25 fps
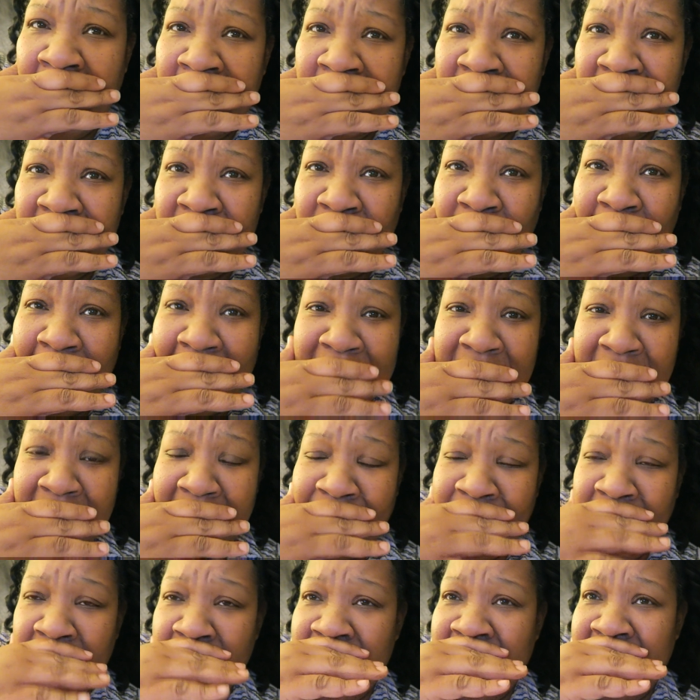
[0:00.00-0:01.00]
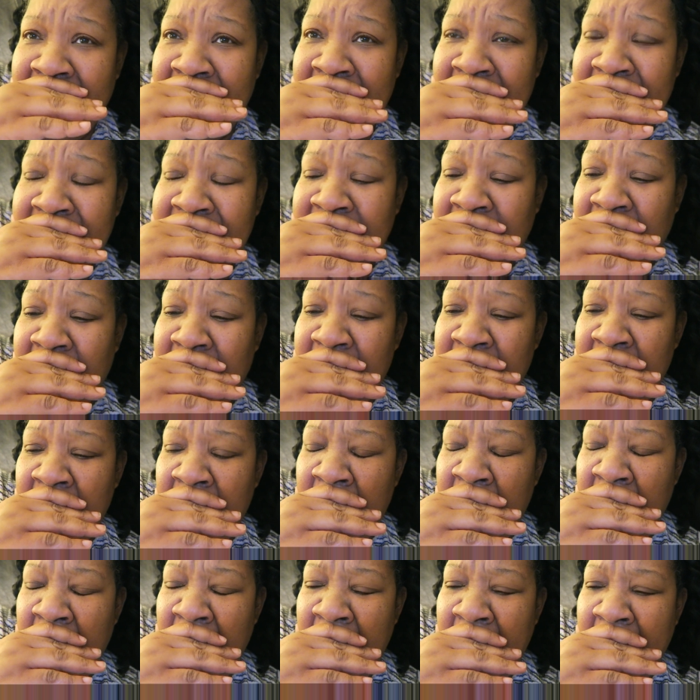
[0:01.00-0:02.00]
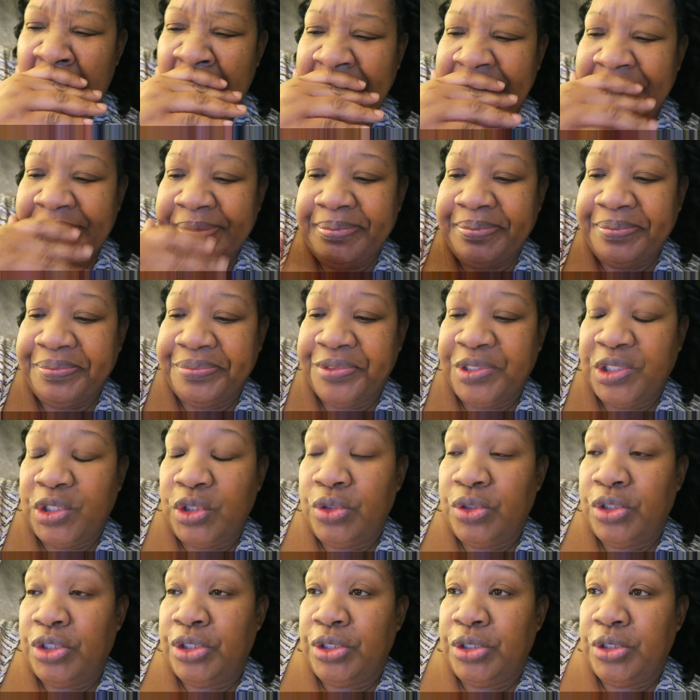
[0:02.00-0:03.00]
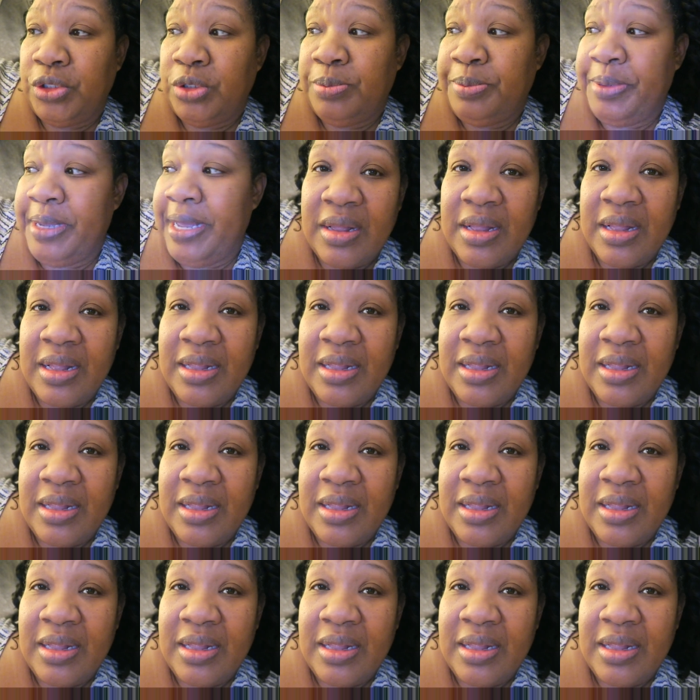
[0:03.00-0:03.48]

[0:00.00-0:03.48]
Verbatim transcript: just watched a few things on YouTube.